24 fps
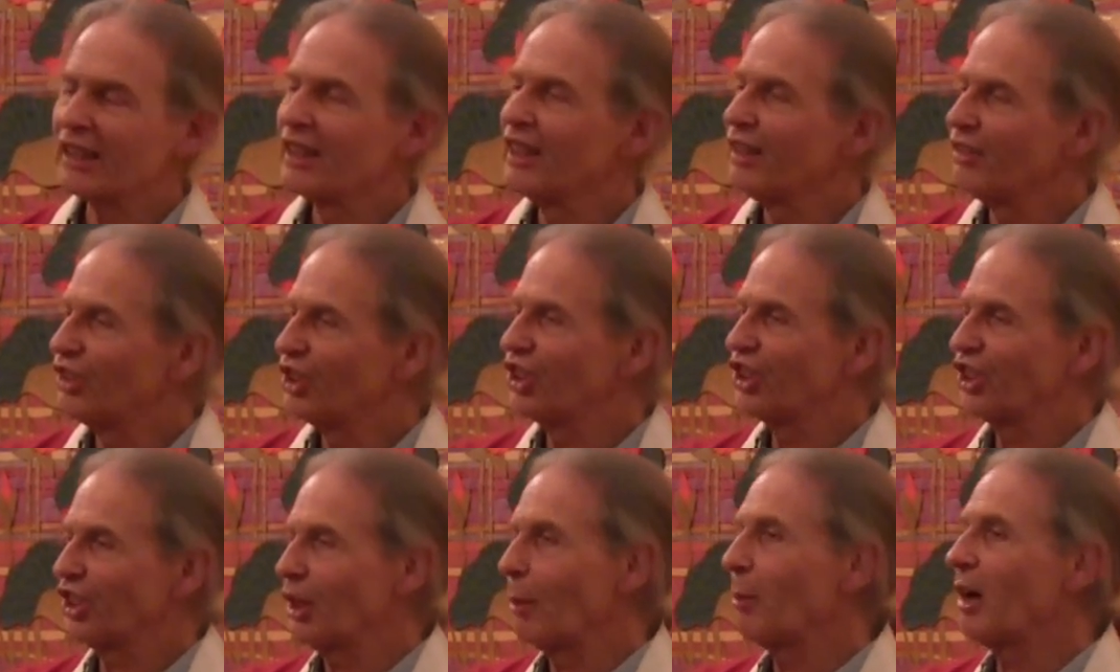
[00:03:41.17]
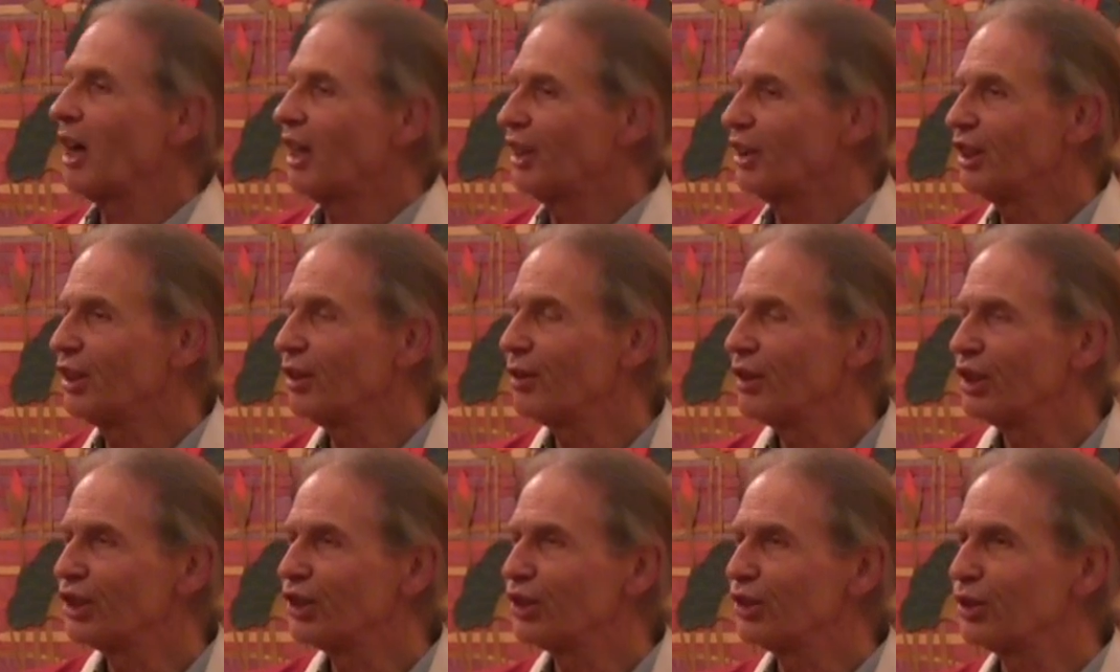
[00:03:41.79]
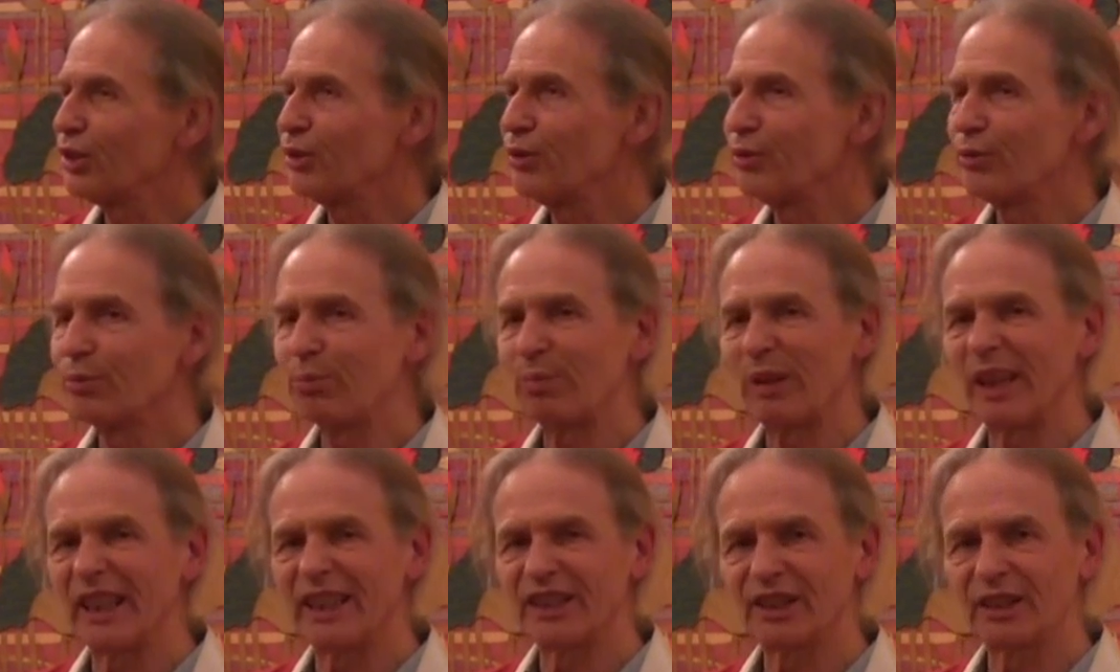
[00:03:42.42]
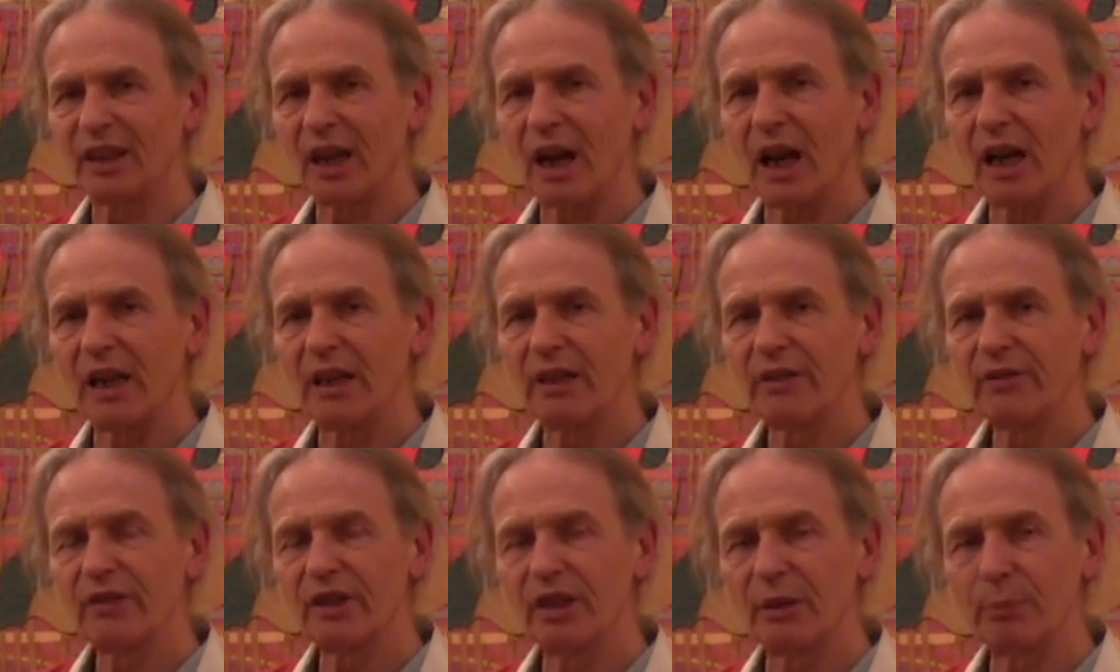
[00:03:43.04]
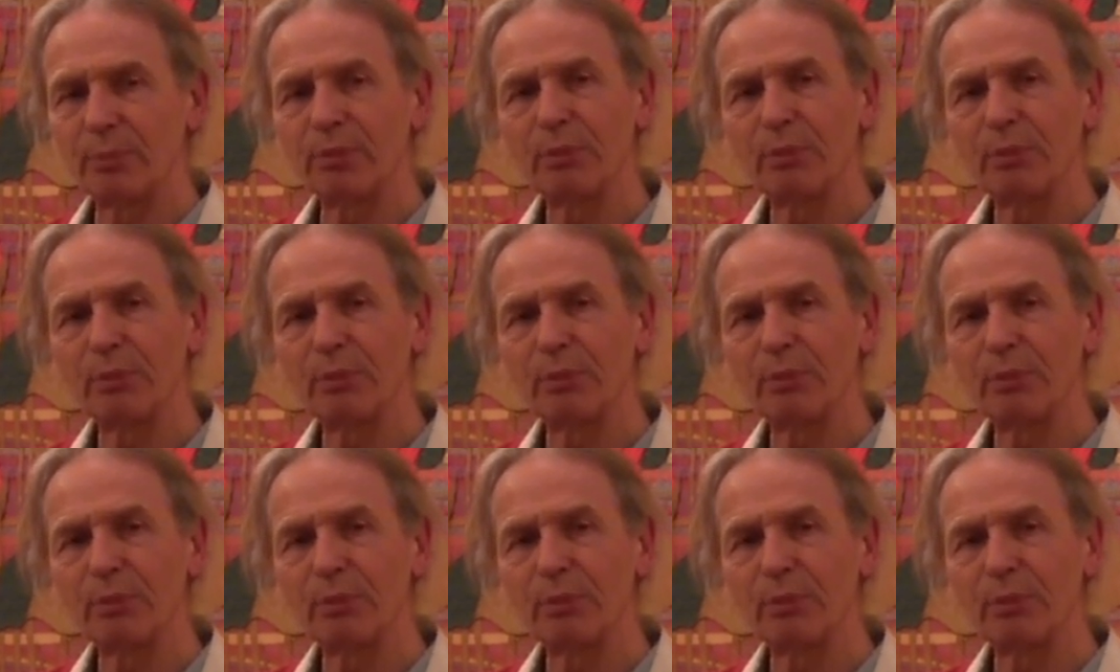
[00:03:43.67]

gives you some idea of the sort of place that I lived in.